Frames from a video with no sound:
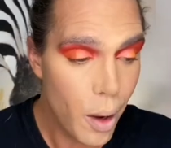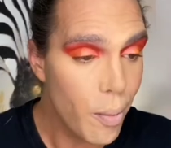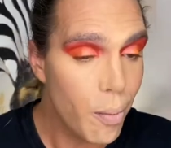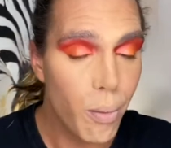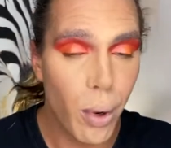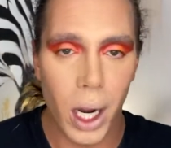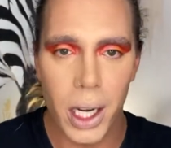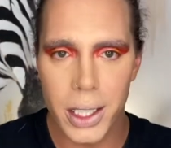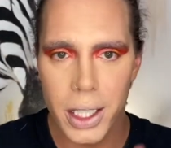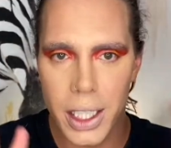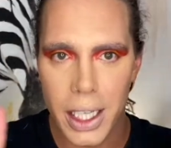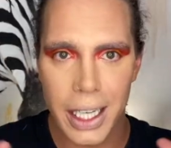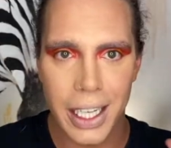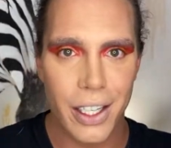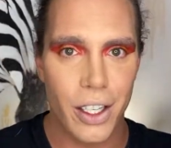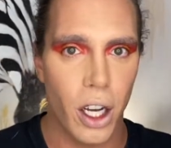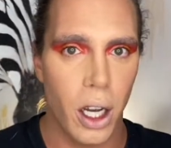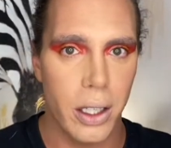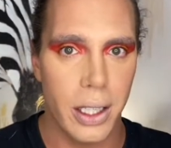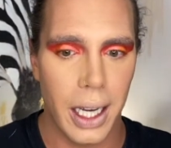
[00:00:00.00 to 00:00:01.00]
Bronzing is
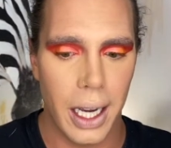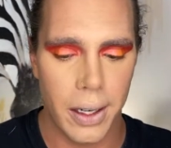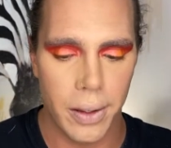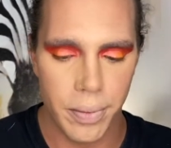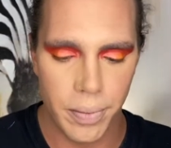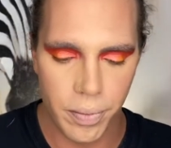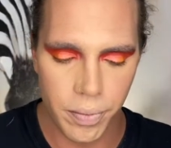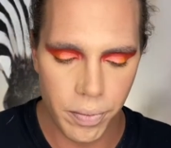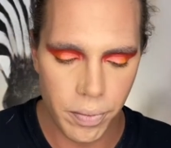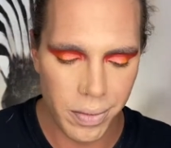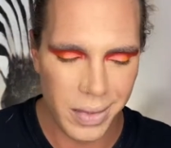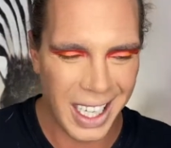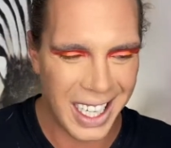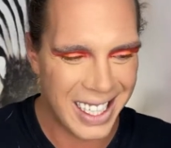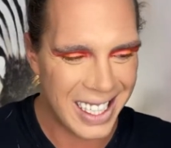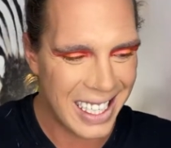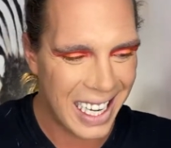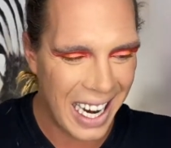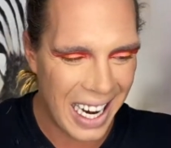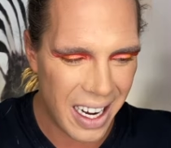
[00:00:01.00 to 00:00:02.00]
all done.
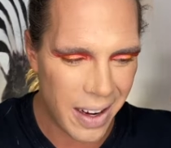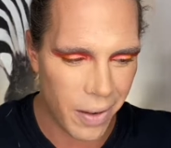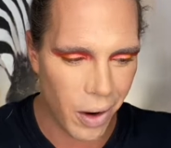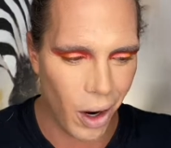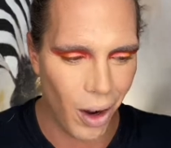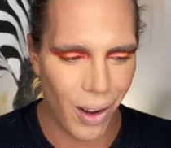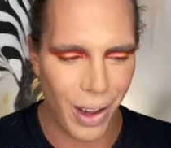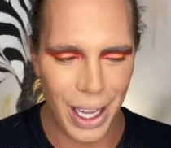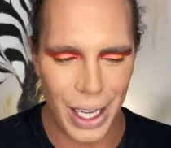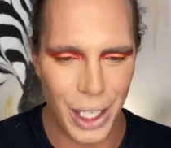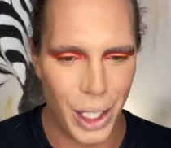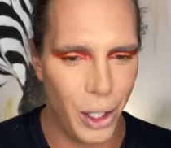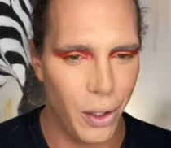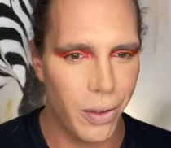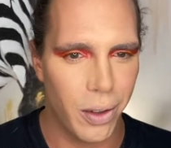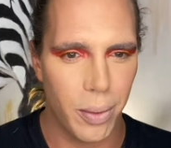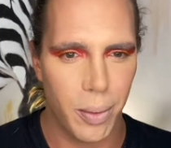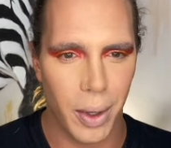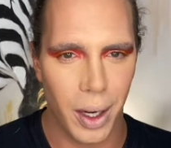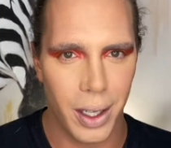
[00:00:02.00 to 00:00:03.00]
That's kind of all I do
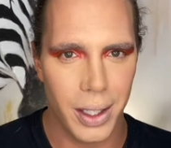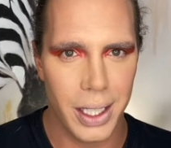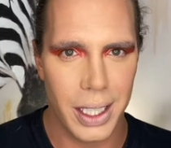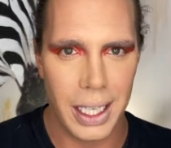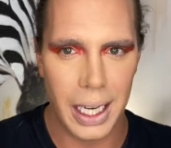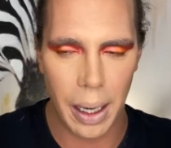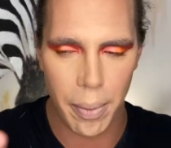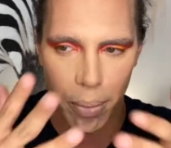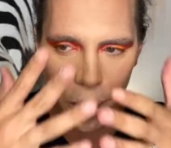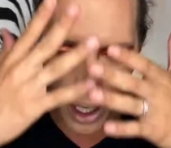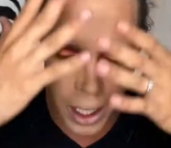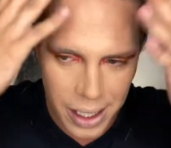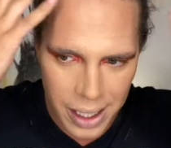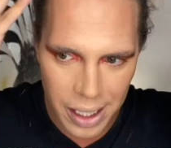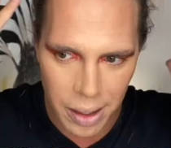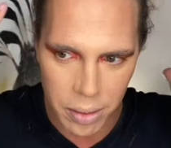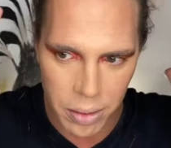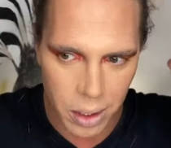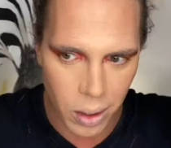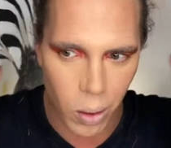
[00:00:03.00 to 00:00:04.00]
for bronzing. I bronze
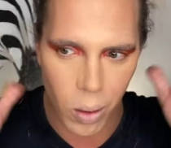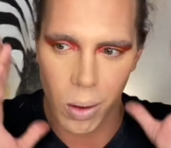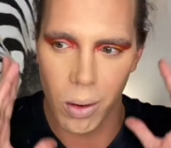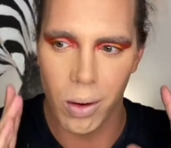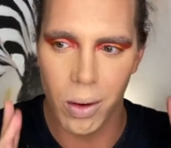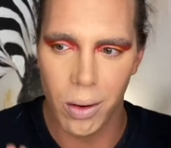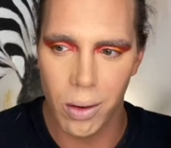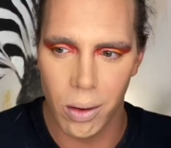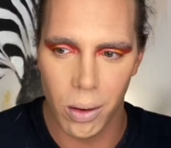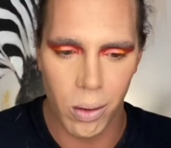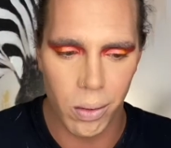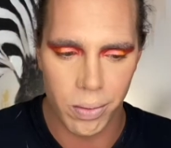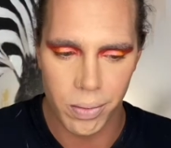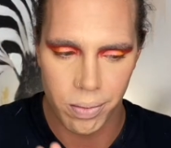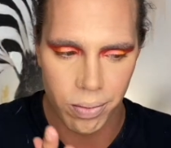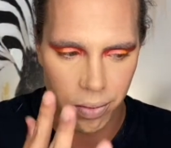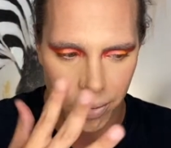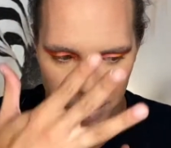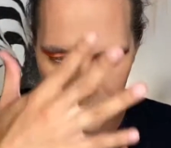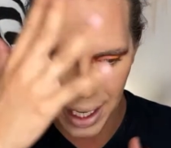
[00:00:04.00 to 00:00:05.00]
up the whole
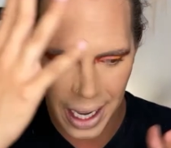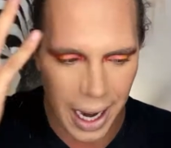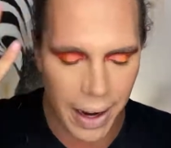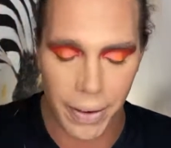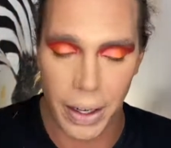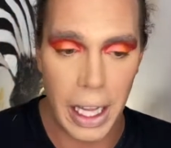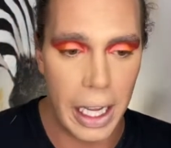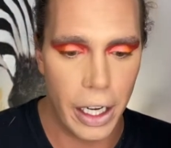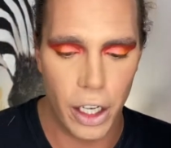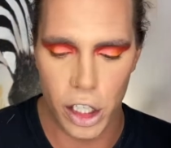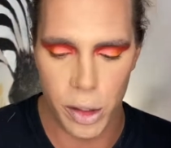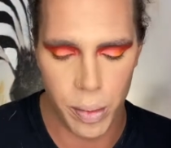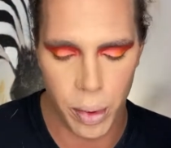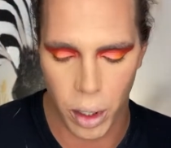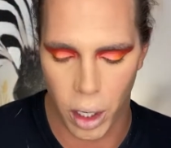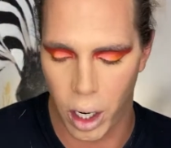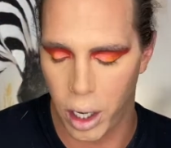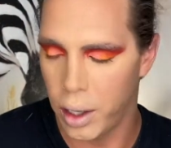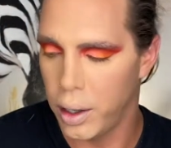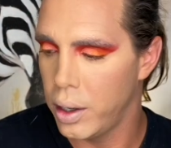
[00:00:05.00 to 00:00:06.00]
everything I just put
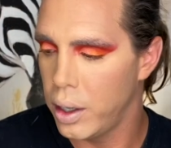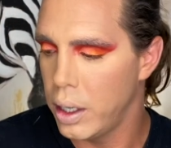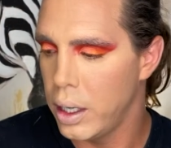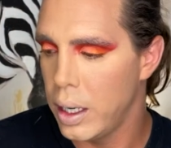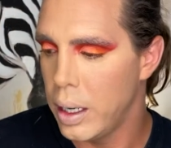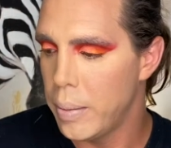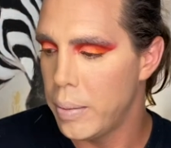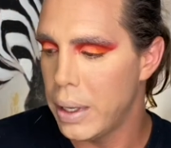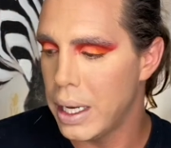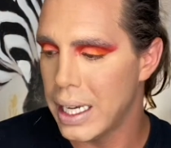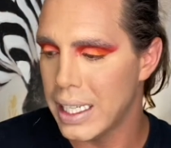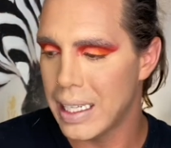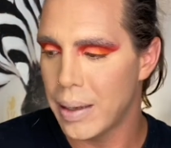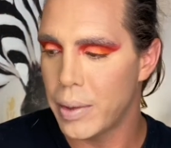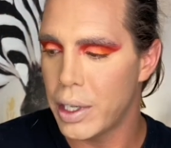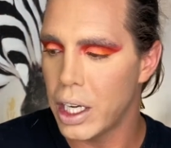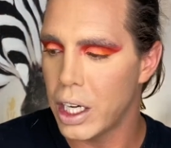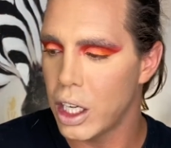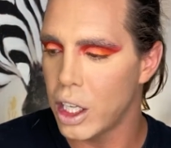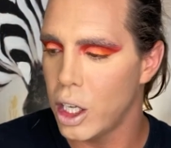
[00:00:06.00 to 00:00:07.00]
on, because I'm
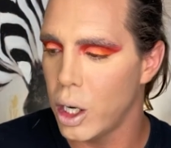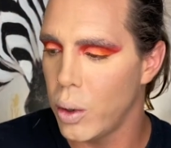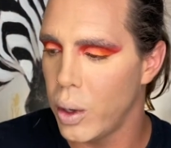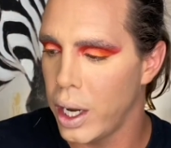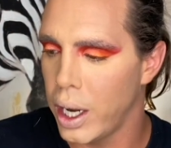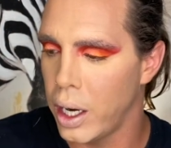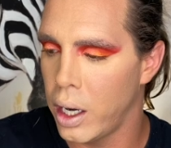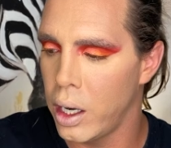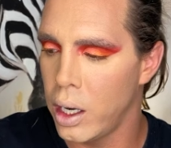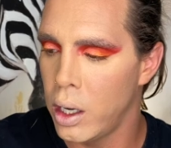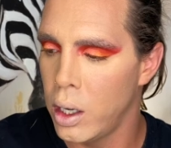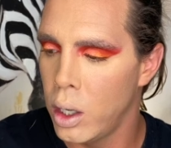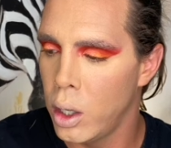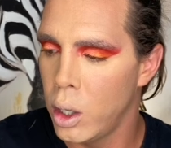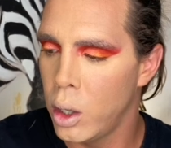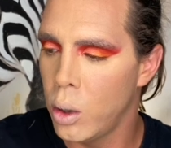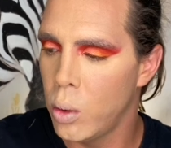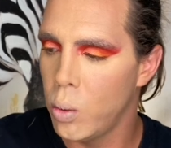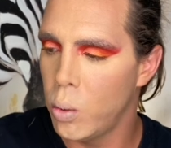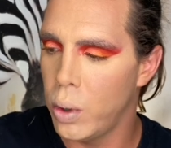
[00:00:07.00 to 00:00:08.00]
gonna go in
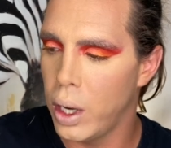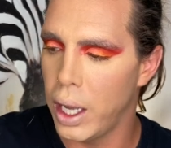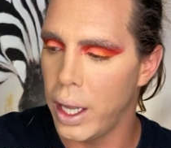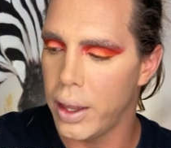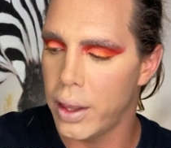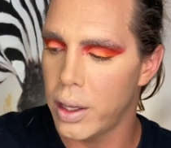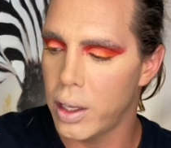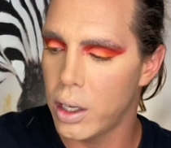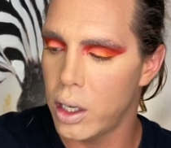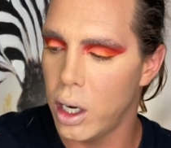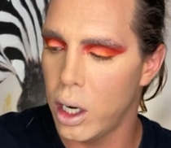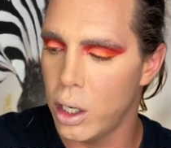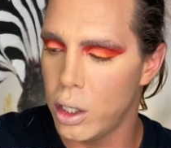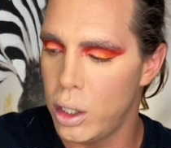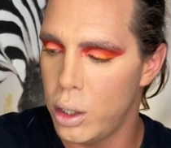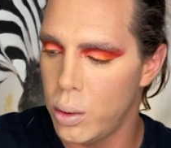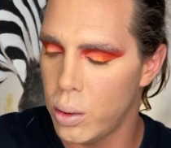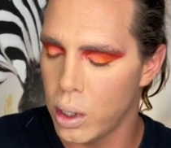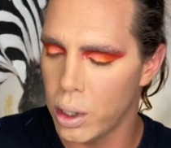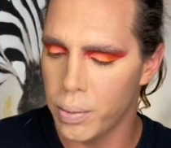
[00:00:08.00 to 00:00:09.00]
with
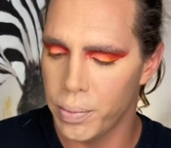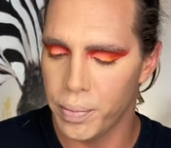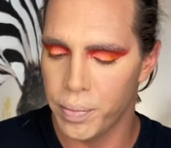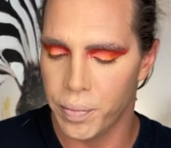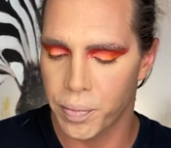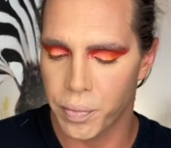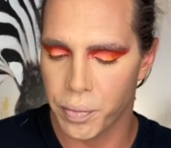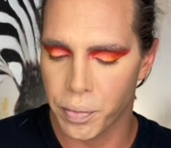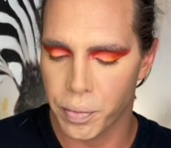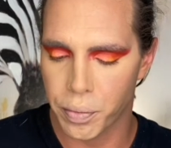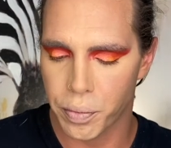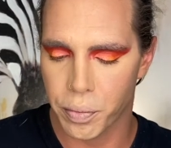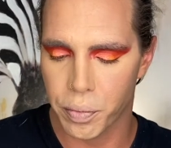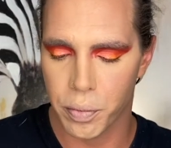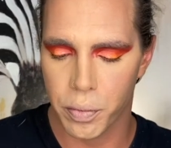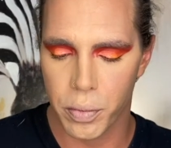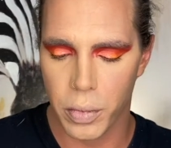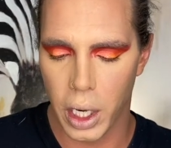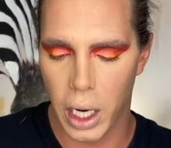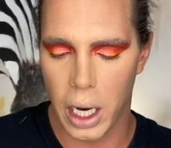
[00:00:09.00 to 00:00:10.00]
contour,
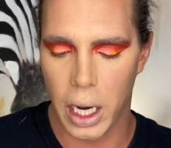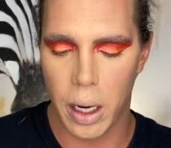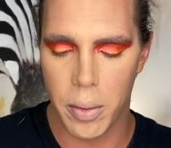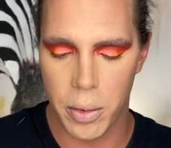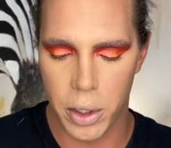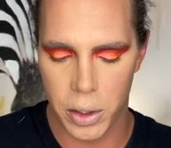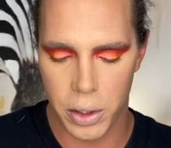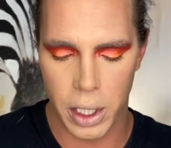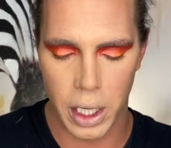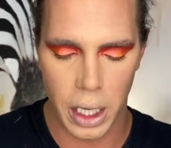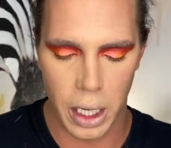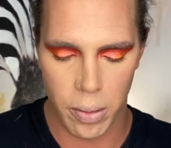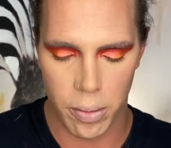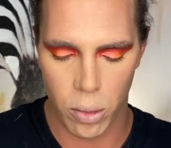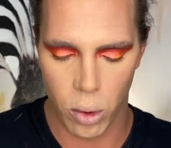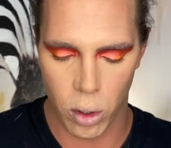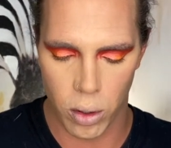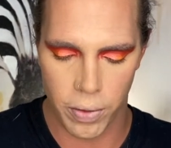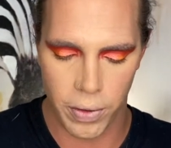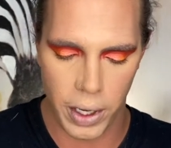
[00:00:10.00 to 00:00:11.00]
and I'm using a
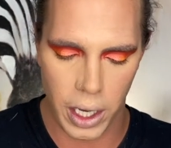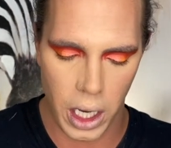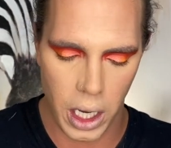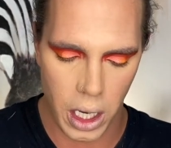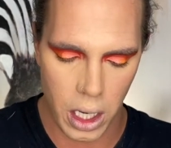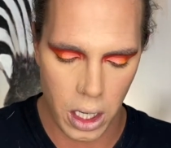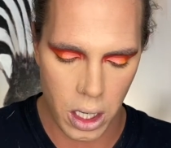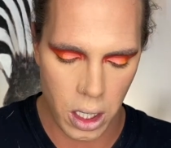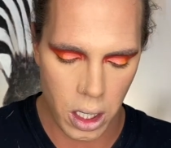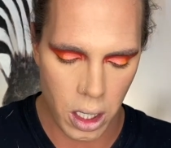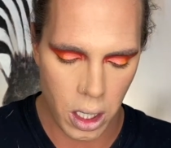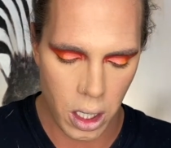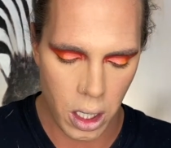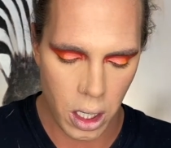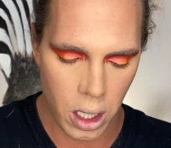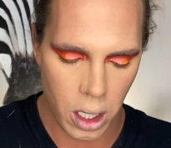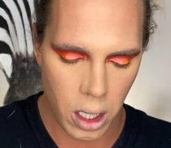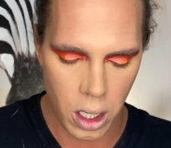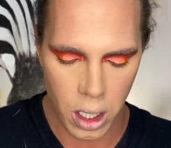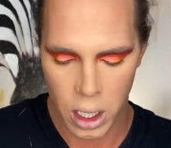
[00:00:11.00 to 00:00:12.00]
Morphe
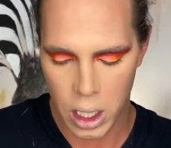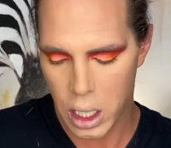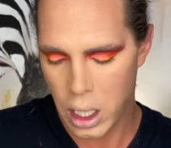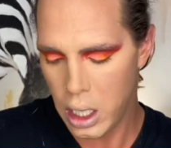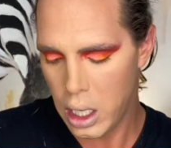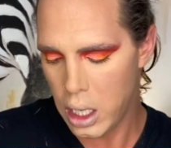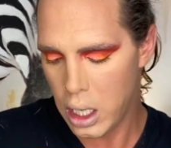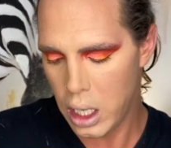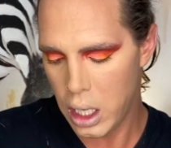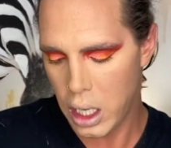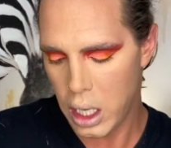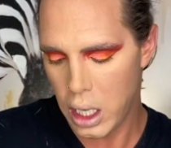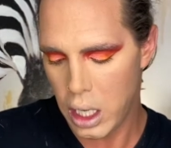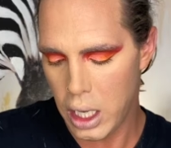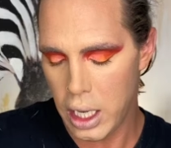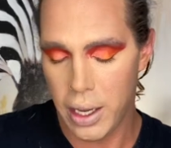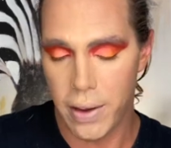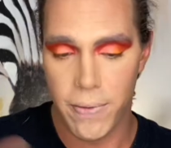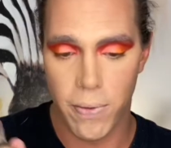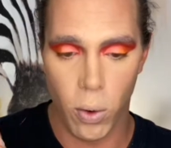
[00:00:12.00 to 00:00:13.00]

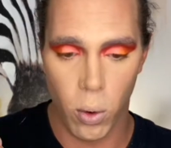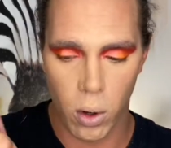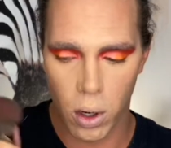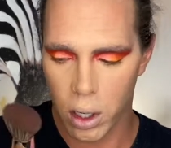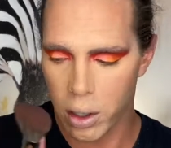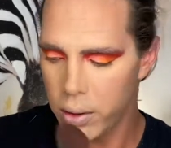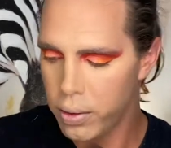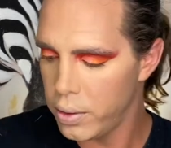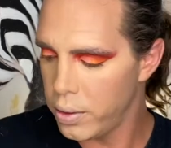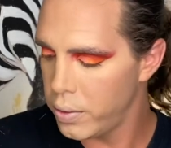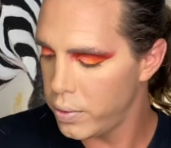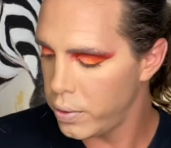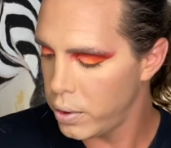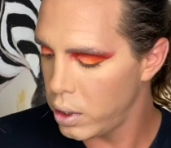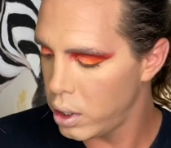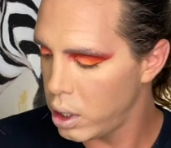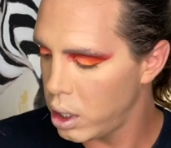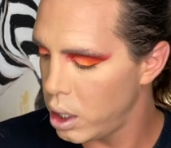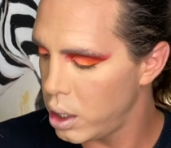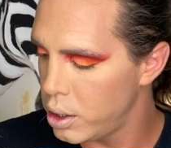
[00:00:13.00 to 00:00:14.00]
E4 for the
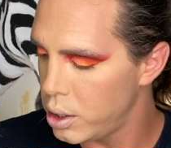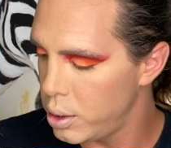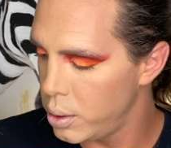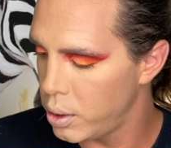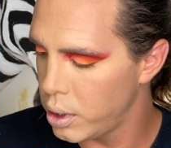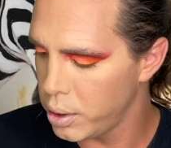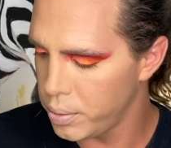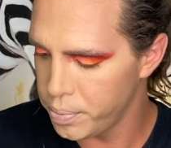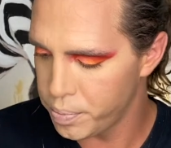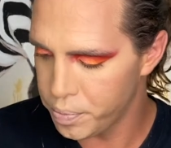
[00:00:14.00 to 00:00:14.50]
contour.